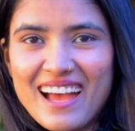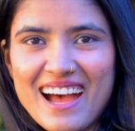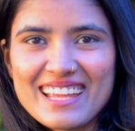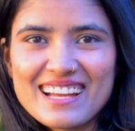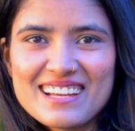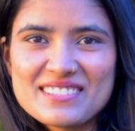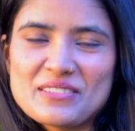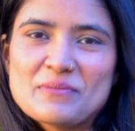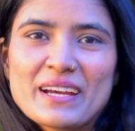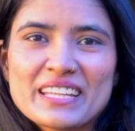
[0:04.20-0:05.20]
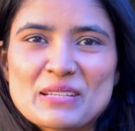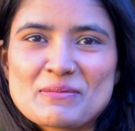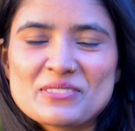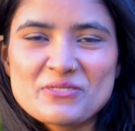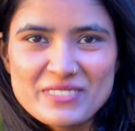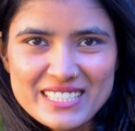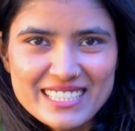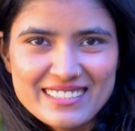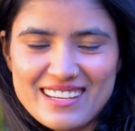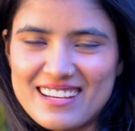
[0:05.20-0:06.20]
Hi guys, my name is
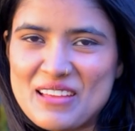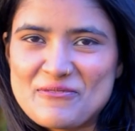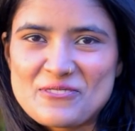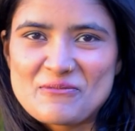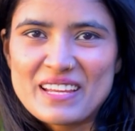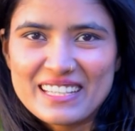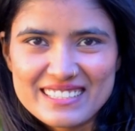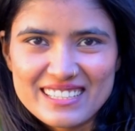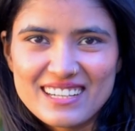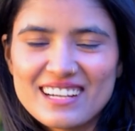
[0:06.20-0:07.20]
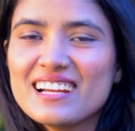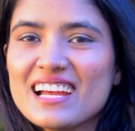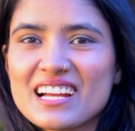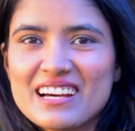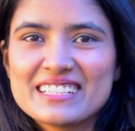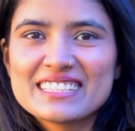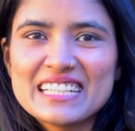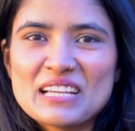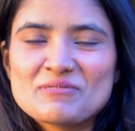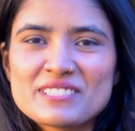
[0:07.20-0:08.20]
Vidhita. I'm from India.
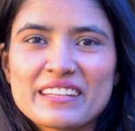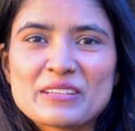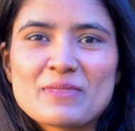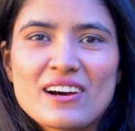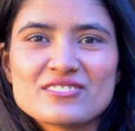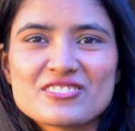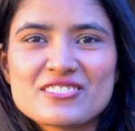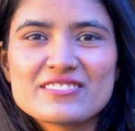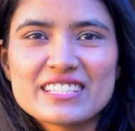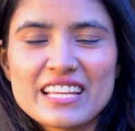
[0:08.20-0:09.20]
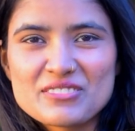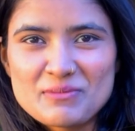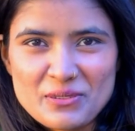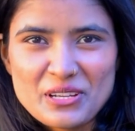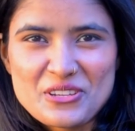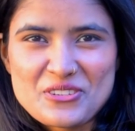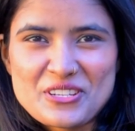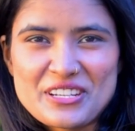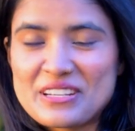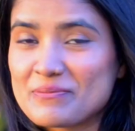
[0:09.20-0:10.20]
Currently, I'm studying Master's in
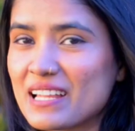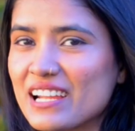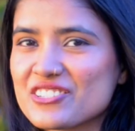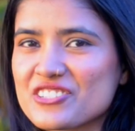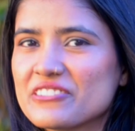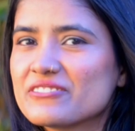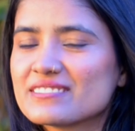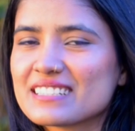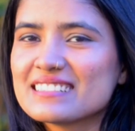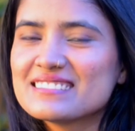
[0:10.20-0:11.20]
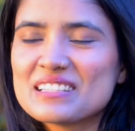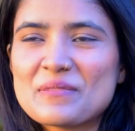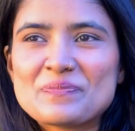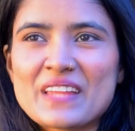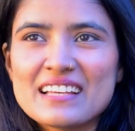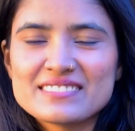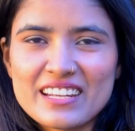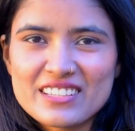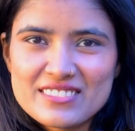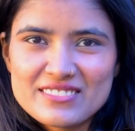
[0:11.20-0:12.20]
Exploration and Applied Geophysics. I
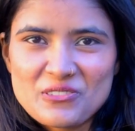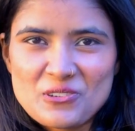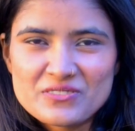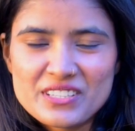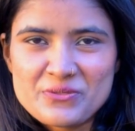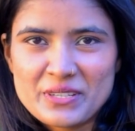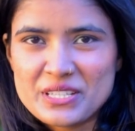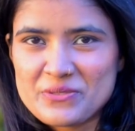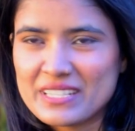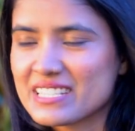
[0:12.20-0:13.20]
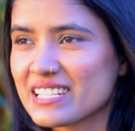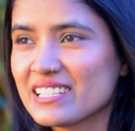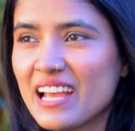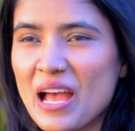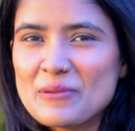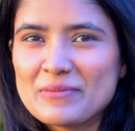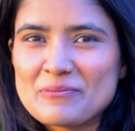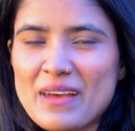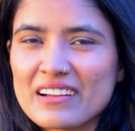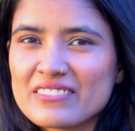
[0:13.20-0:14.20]
started this course in 2020. So my
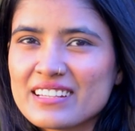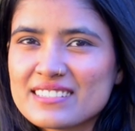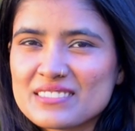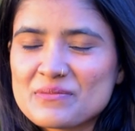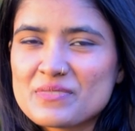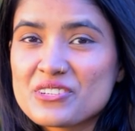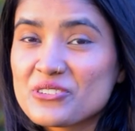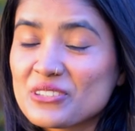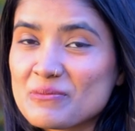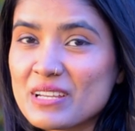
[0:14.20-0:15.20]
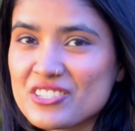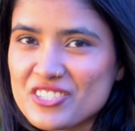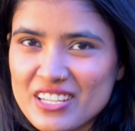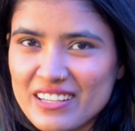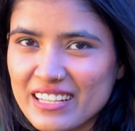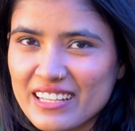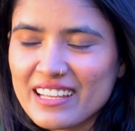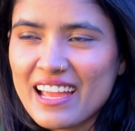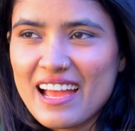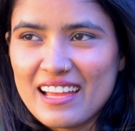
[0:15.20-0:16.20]
background is in petroleum
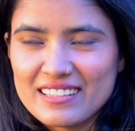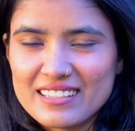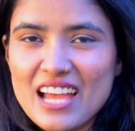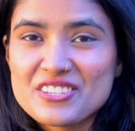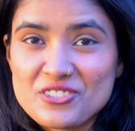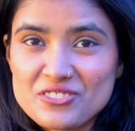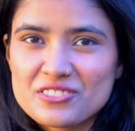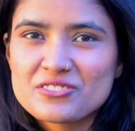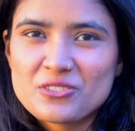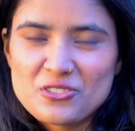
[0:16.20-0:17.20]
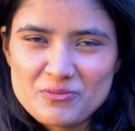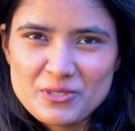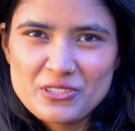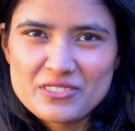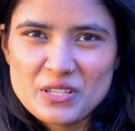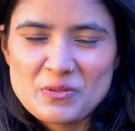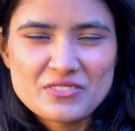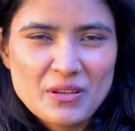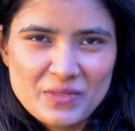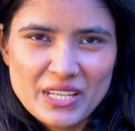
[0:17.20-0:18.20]
engineering, and I chose this course because it
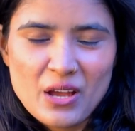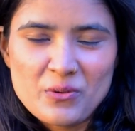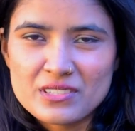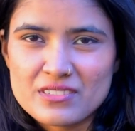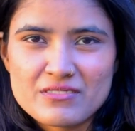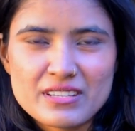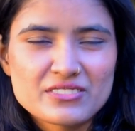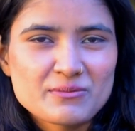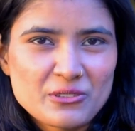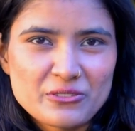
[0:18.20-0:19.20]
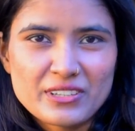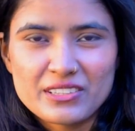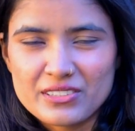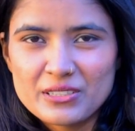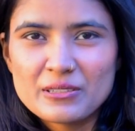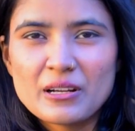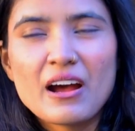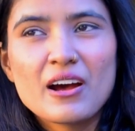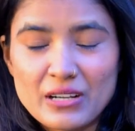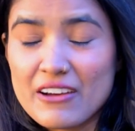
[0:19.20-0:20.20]
was something I wanted to explore further
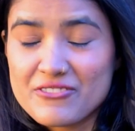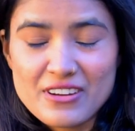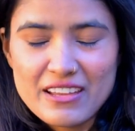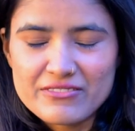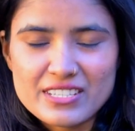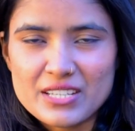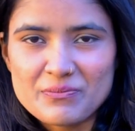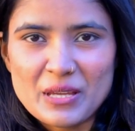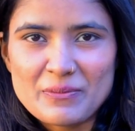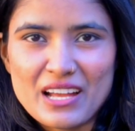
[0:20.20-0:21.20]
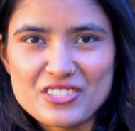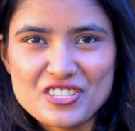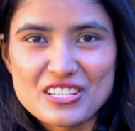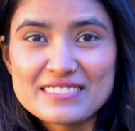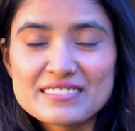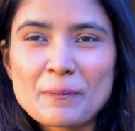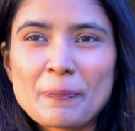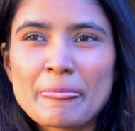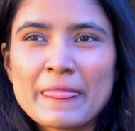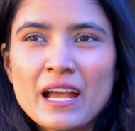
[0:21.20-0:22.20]
after I've done my bachelor's.
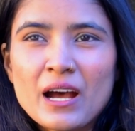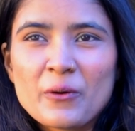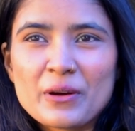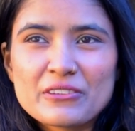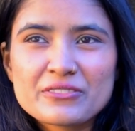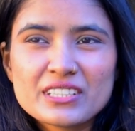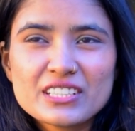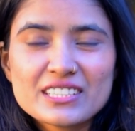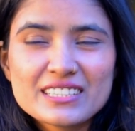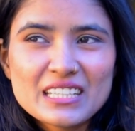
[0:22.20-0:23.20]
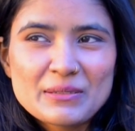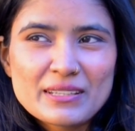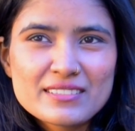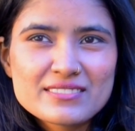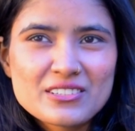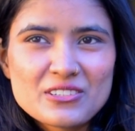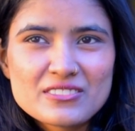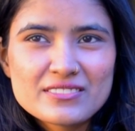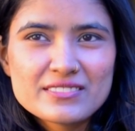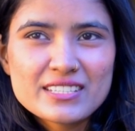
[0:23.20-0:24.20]
One of the good things about this
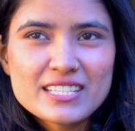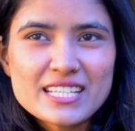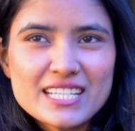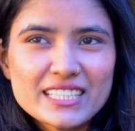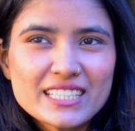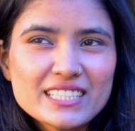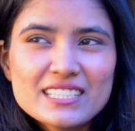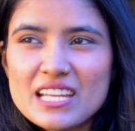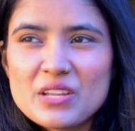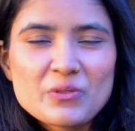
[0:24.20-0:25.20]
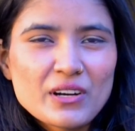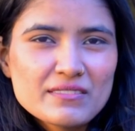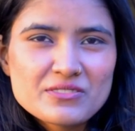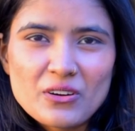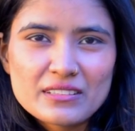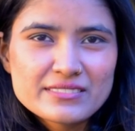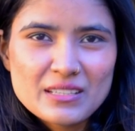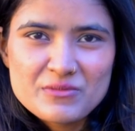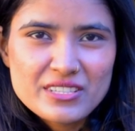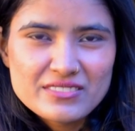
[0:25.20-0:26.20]
course is it involves all the
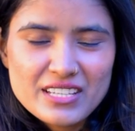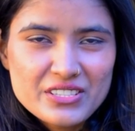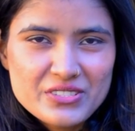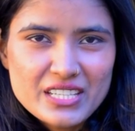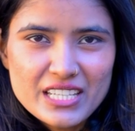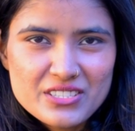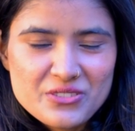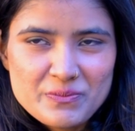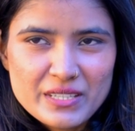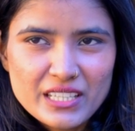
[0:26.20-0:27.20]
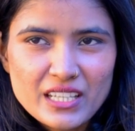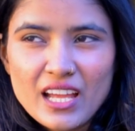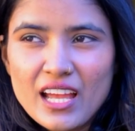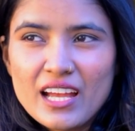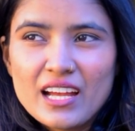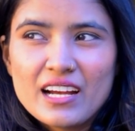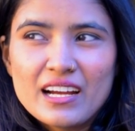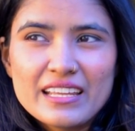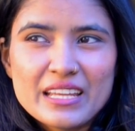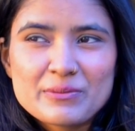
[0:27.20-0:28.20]
subjects that you need to be
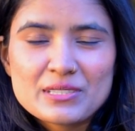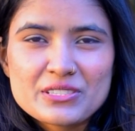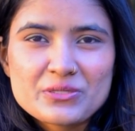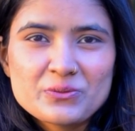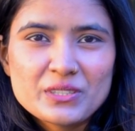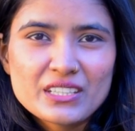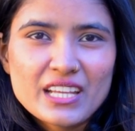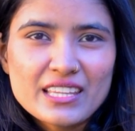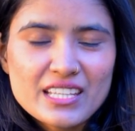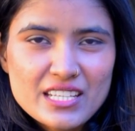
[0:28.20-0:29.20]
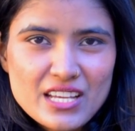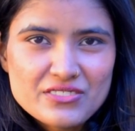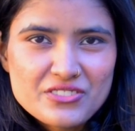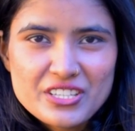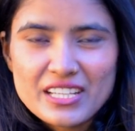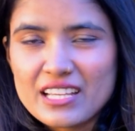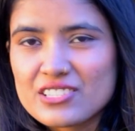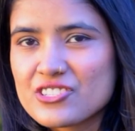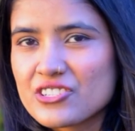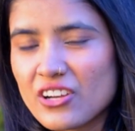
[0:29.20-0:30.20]
able to work in the industry, like
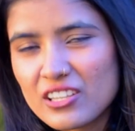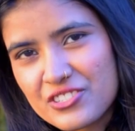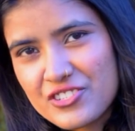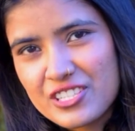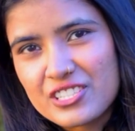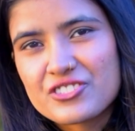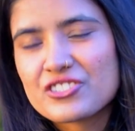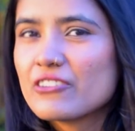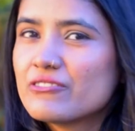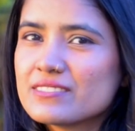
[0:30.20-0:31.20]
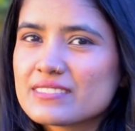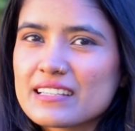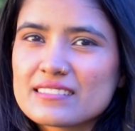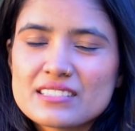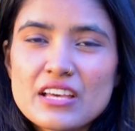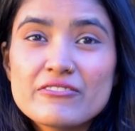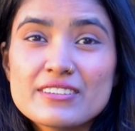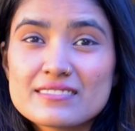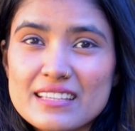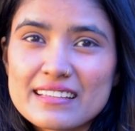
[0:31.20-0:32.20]
geology, geophysics,
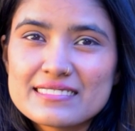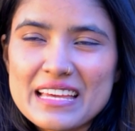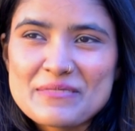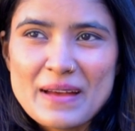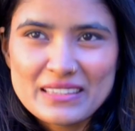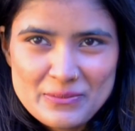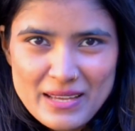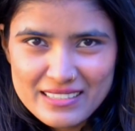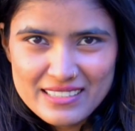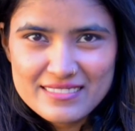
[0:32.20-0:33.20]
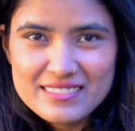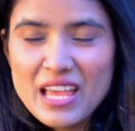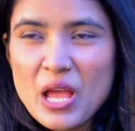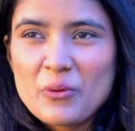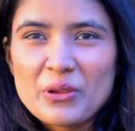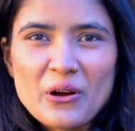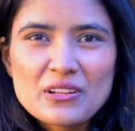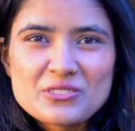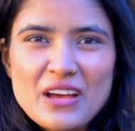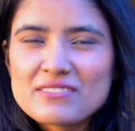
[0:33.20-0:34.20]
physics, and mathematics. We
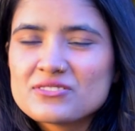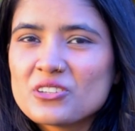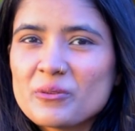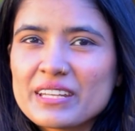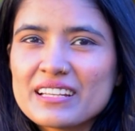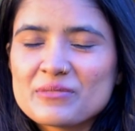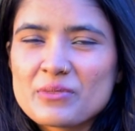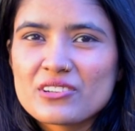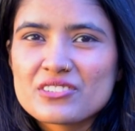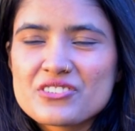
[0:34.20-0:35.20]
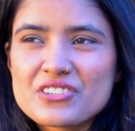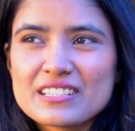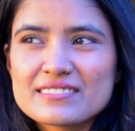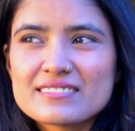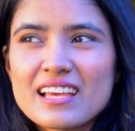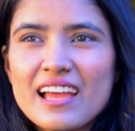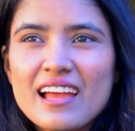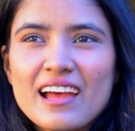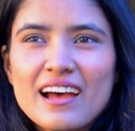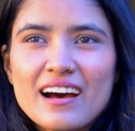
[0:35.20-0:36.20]
also have so many laboratories
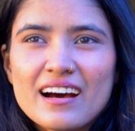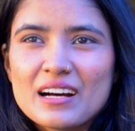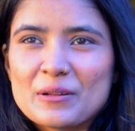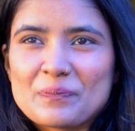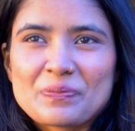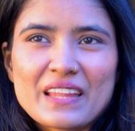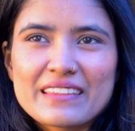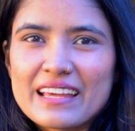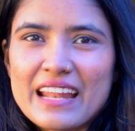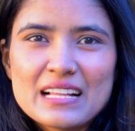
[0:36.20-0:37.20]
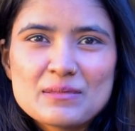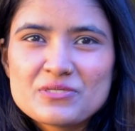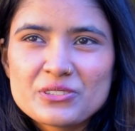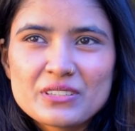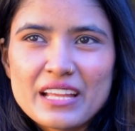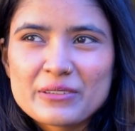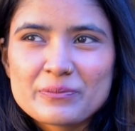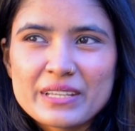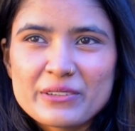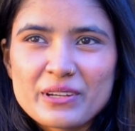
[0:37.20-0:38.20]
that helps you
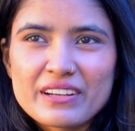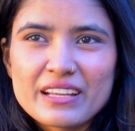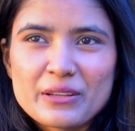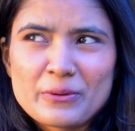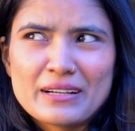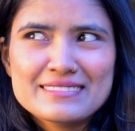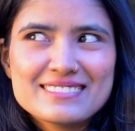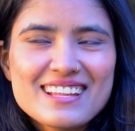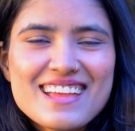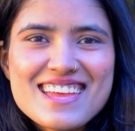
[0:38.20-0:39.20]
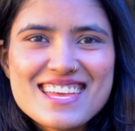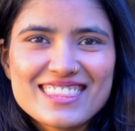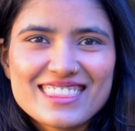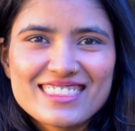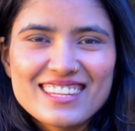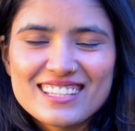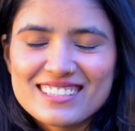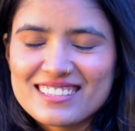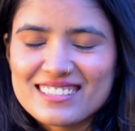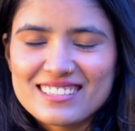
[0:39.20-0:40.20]
like be very advanced in
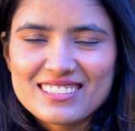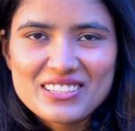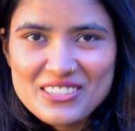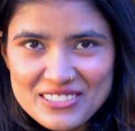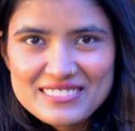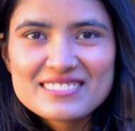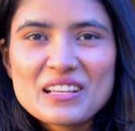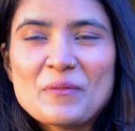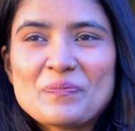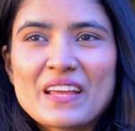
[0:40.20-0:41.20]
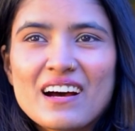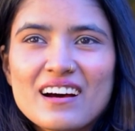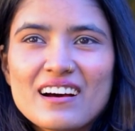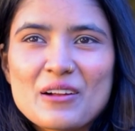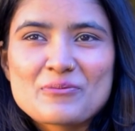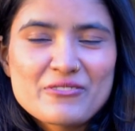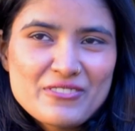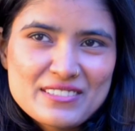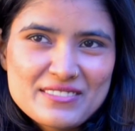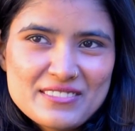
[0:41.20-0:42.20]
the course. Our
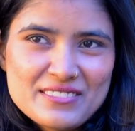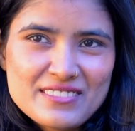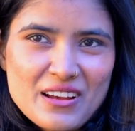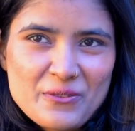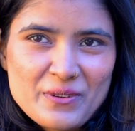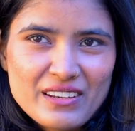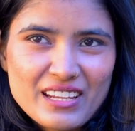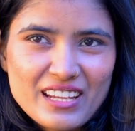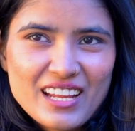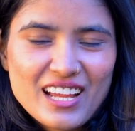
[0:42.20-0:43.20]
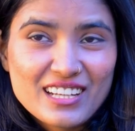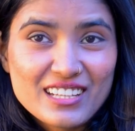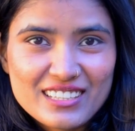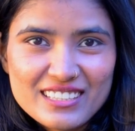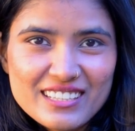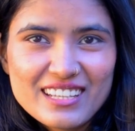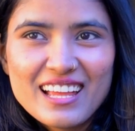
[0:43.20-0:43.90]
professors are very good.